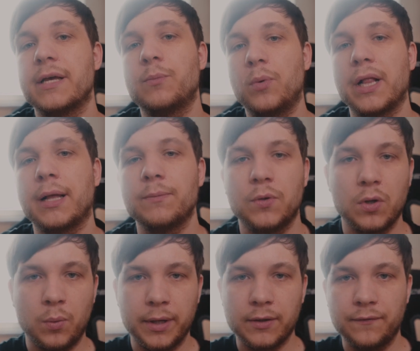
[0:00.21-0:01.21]
up, welcome to a
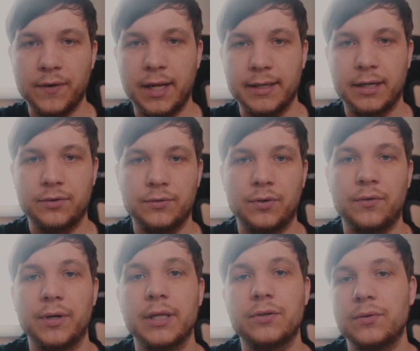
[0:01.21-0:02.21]
quick new Final Cut
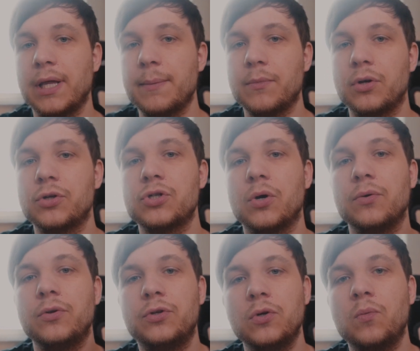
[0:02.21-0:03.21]
tutorial. Today I'm going to show
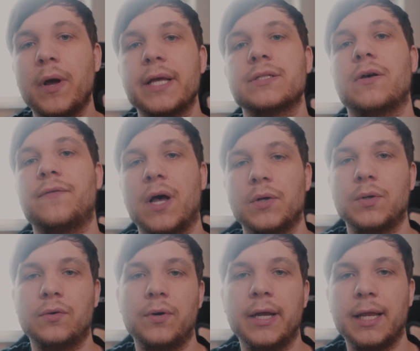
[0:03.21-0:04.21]
you two ways of how to
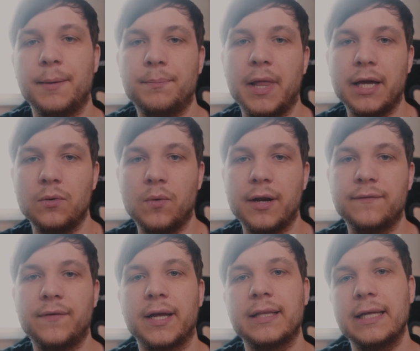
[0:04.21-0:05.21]
create a black and white
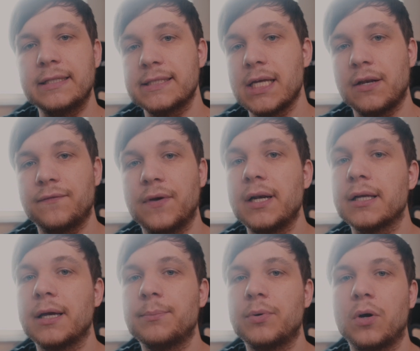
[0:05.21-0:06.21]
effect inside of Final
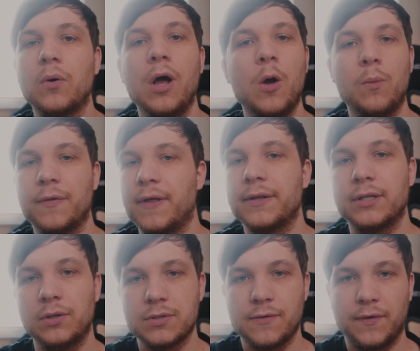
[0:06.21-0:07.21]
Cut Pro without the
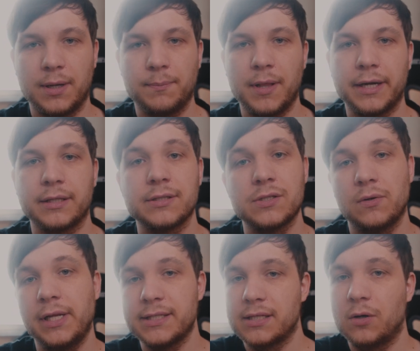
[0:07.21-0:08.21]
use of any plugins, so
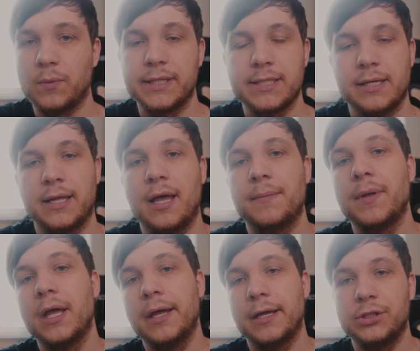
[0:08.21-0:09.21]
let's not waste any time
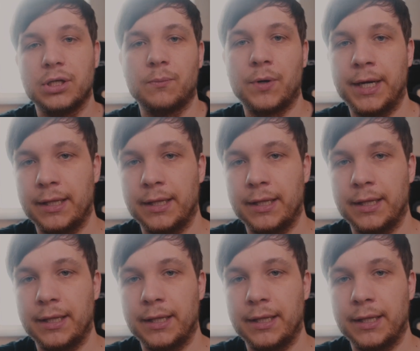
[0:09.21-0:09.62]
and jump right